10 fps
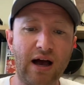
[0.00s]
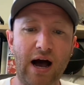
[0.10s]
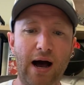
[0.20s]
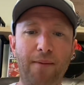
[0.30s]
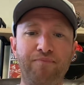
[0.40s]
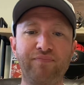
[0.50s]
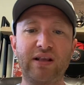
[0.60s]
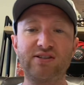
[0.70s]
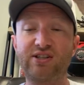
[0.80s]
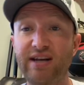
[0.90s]
Um,
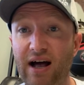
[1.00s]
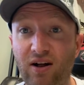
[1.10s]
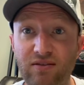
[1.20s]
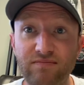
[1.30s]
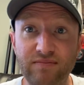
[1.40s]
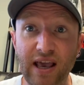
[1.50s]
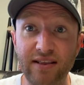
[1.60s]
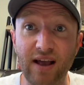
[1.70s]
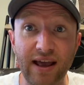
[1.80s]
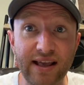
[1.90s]
Snell,
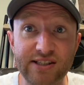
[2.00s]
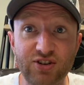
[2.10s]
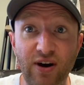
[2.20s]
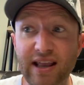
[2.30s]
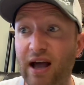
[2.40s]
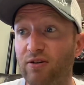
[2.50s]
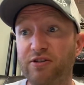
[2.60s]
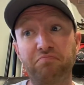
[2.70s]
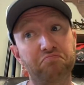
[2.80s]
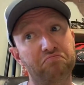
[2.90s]
okay, the guy gets strikeouts.